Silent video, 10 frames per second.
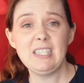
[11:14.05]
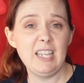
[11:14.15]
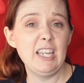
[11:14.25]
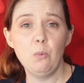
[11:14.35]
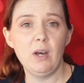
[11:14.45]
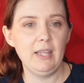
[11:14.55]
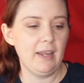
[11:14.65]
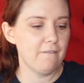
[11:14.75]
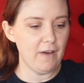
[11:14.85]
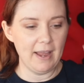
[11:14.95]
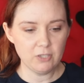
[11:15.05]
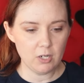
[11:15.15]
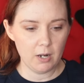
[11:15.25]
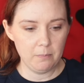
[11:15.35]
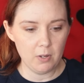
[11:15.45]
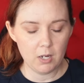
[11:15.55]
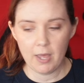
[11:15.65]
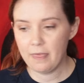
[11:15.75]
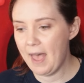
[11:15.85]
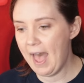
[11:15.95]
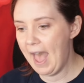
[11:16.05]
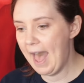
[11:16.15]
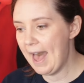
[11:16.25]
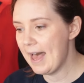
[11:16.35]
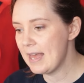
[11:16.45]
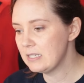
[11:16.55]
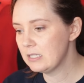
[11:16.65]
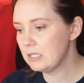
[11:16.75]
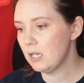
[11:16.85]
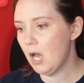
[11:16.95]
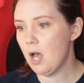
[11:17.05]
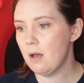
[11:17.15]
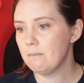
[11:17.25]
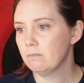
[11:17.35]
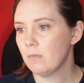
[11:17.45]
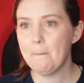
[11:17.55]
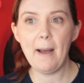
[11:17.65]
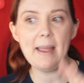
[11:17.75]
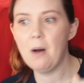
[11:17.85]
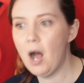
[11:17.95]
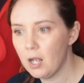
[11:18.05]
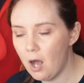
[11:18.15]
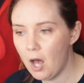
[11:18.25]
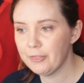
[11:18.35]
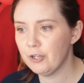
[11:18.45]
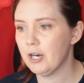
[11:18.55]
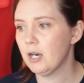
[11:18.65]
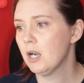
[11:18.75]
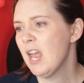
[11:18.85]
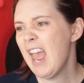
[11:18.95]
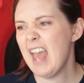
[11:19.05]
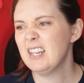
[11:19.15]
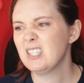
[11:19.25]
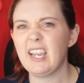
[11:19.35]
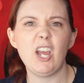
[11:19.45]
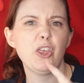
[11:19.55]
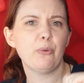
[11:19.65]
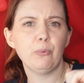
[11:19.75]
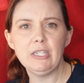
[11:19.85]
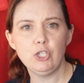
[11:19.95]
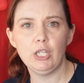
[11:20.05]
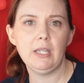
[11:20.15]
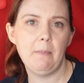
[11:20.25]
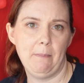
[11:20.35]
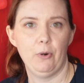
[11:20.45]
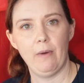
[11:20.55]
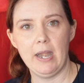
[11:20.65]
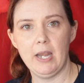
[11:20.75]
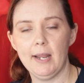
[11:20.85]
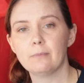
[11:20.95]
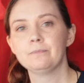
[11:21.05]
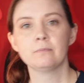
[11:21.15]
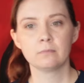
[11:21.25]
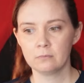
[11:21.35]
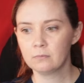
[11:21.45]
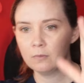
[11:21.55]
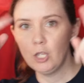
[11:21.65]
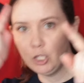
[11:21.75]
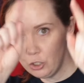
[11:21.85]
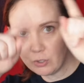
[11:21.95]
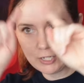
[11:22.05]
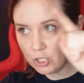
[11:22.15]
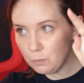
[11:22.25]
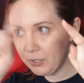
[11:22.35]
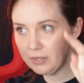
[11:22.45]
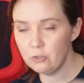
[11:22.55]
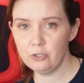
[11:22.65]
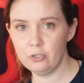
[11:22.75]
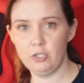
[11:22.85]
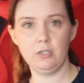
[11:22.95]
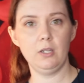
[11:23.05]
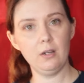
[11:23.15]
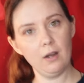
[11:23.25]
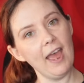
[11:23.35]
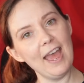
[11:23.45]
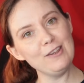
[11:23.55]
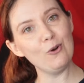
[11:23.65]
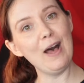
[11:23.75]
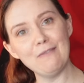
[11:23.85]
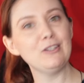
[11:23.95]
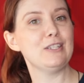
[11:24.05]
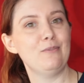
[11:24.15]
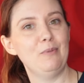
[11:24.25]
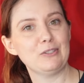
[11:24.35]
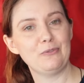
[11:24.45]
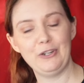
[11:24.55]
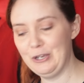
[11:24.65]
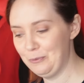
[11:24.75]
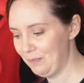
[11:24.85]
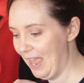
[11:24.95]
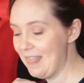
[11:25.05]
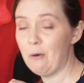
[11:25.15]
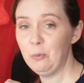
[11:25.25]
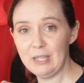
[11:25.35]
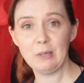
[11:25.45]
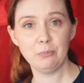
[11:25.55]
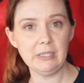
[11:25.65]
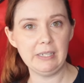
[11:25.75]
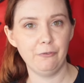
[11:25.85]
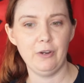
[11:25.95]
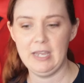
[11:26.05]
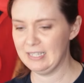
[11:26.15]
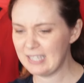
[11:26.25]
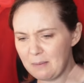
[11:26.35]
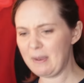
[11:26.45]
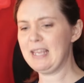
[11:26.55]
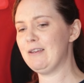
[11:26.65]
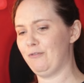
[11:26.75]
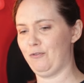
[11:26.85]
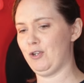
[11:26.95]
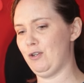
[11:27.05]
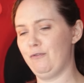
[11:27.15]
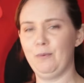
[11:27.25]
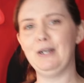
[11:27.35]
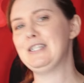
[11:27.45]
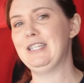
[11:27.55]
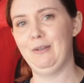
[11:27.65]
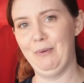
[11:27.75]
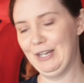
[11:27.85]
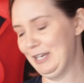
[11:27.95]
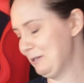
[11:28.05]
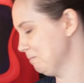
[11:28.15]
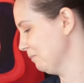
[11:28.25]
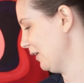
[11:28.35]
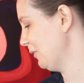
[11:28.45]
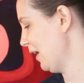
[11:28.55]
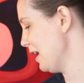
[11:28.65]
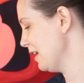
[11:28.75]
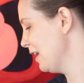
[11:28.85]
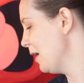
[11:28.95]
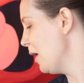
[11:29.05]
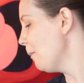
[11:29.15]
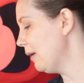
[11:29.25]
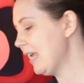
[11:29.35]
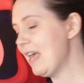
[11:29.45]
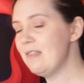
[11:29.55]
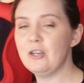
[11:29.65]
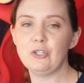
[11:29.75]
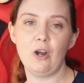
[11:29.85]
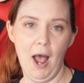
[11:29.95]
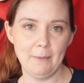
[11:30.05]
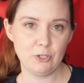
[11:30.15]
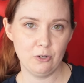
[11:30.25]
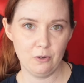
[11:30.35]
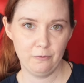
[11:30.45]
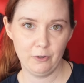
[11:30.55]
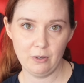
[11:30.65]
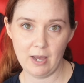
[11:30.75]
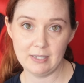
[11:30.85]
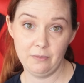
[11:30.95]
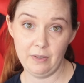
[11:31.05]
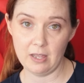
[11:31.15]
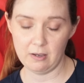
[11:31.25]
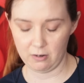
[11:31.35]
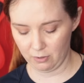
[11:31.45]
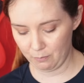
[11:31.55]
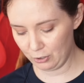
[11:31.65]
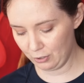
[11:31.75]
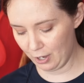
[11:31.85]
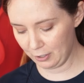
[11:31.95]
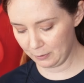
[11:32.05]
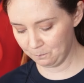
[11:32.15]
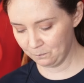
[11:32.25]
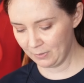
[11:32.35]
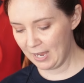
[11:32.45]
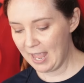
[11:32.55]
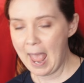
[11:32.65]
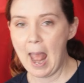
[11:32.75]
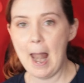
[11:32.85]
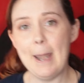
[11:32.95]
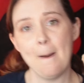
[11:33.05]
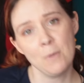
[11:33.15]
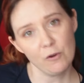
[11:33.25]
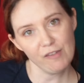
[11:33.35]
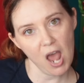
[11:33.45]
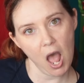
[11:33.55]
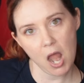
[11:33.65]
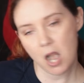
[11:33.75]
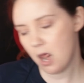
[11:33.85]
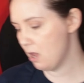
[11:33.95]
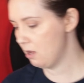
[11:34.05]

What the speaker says: may say you want like a 5-star book that has a BIPOC author and it's like a 3 chili pepper rating. You can just put those searches in and you'll have a list of books for you. And that will be completely free. It's like my gift for you for participating, okay? But again, those are optional for you guys to fill out on the book log. Now moving on.